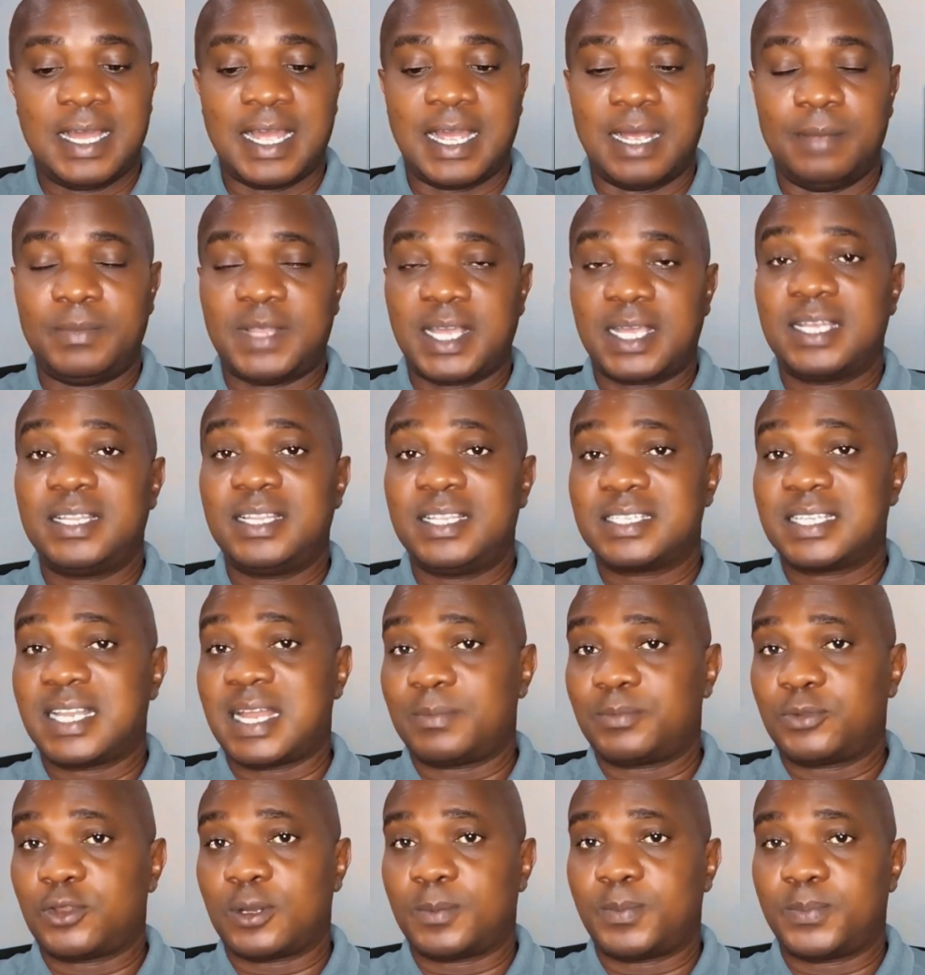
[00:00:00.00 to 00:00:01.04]
I am taking this
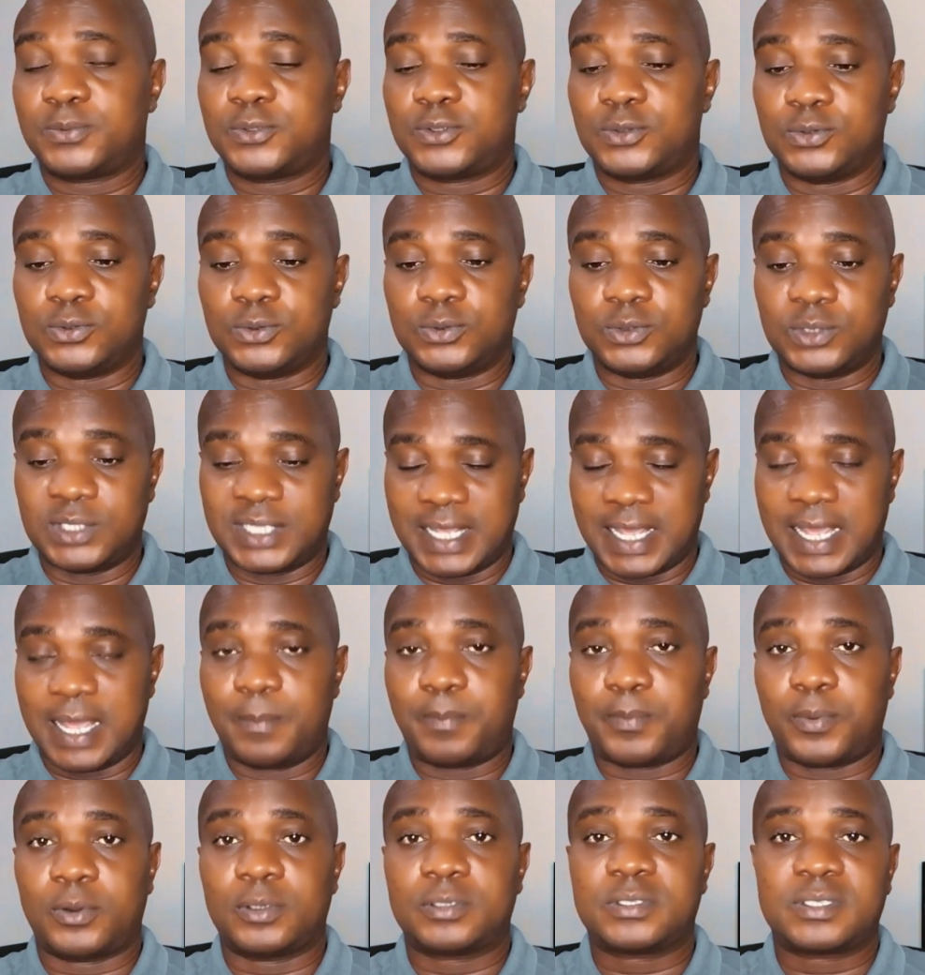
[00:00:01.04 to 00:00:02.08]
laptop to the
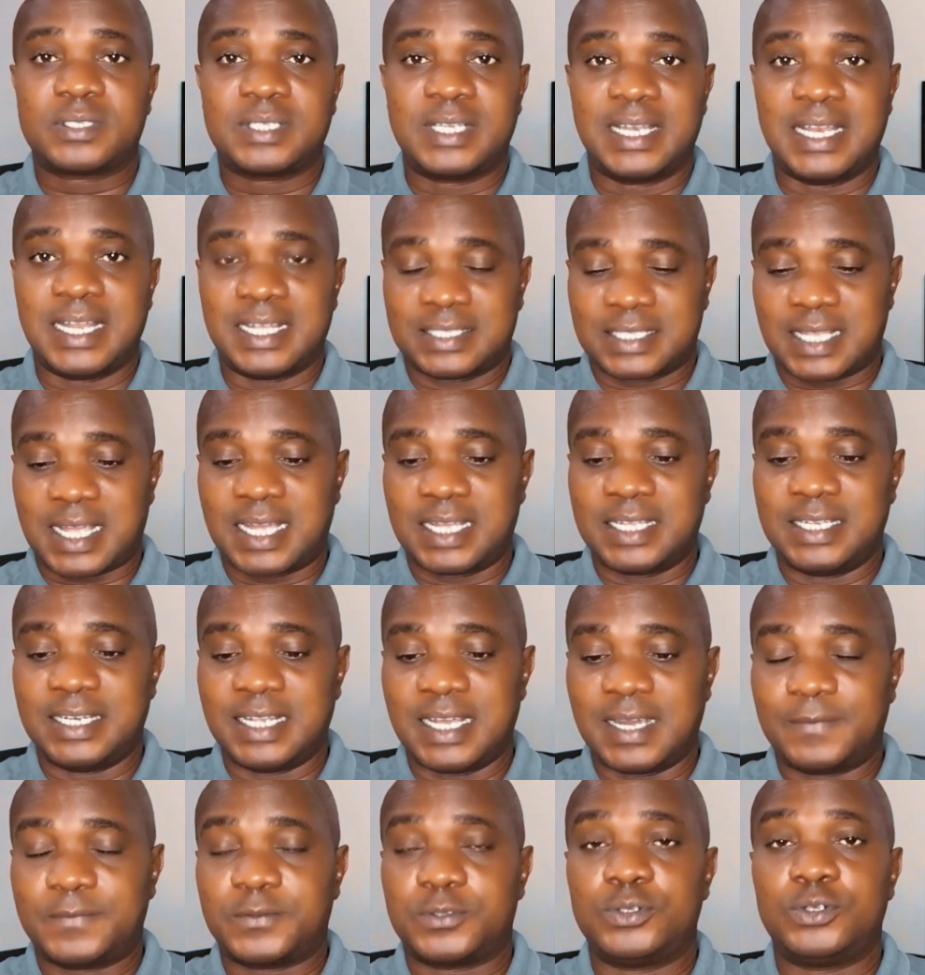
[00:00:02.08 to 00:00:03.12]
airport later in
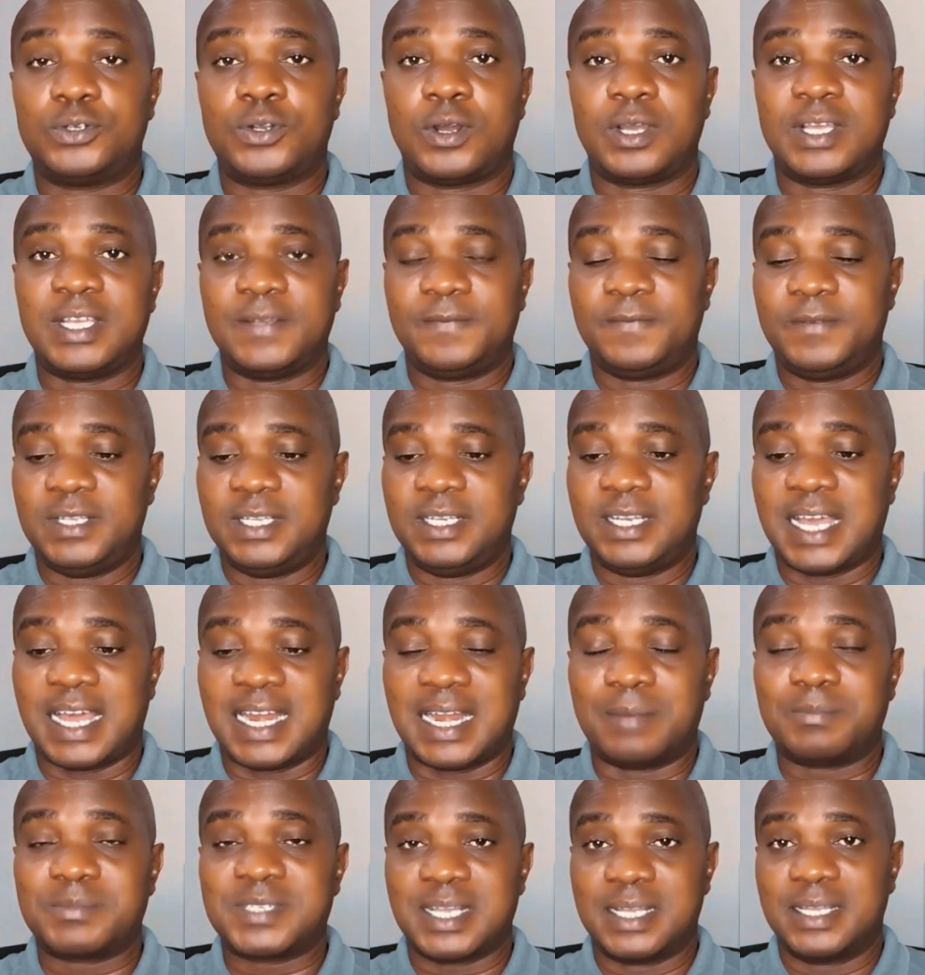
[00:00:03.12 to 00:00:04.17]
the afternoon or evening, and
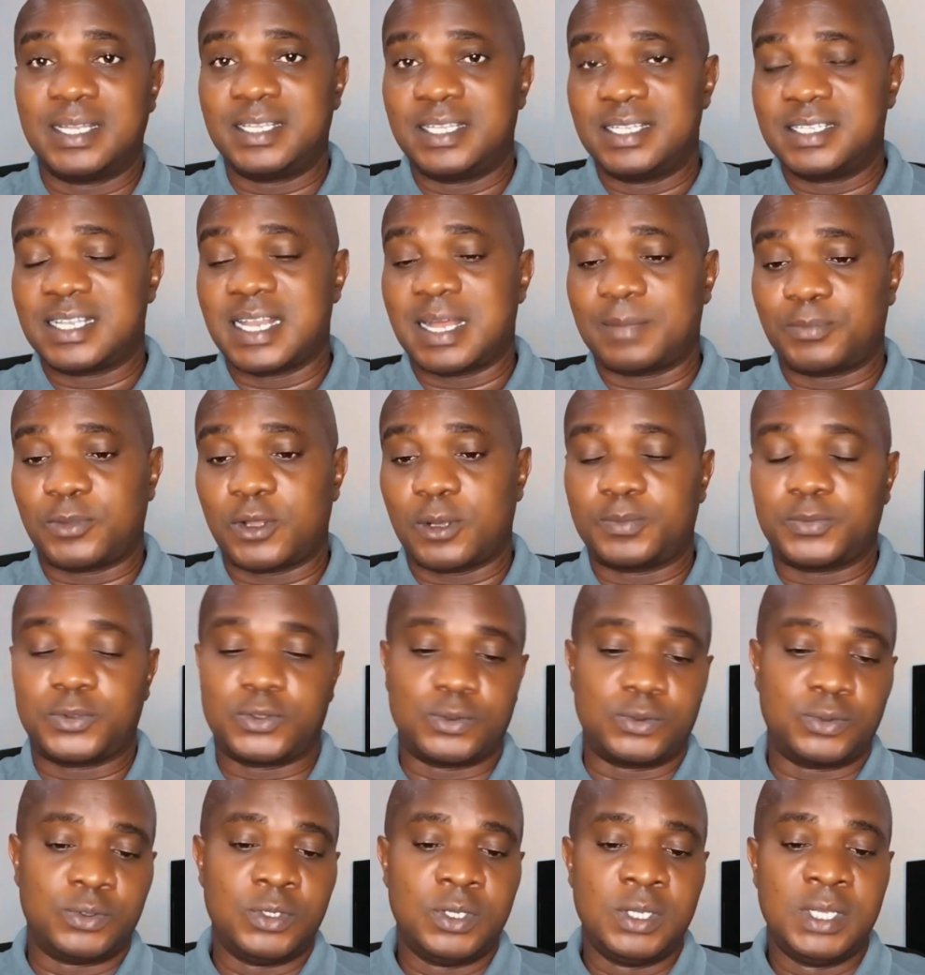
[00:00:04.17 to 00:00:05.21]
I'm sending this laptop
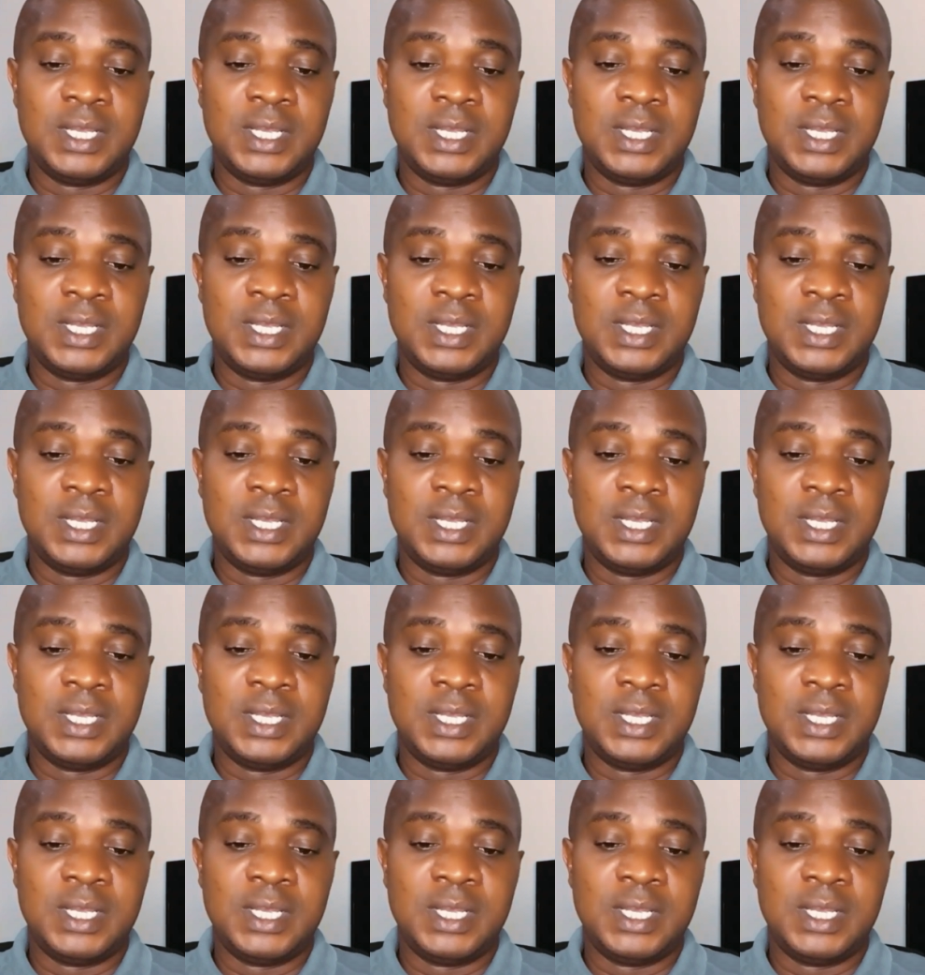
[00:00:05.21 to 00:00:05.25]
to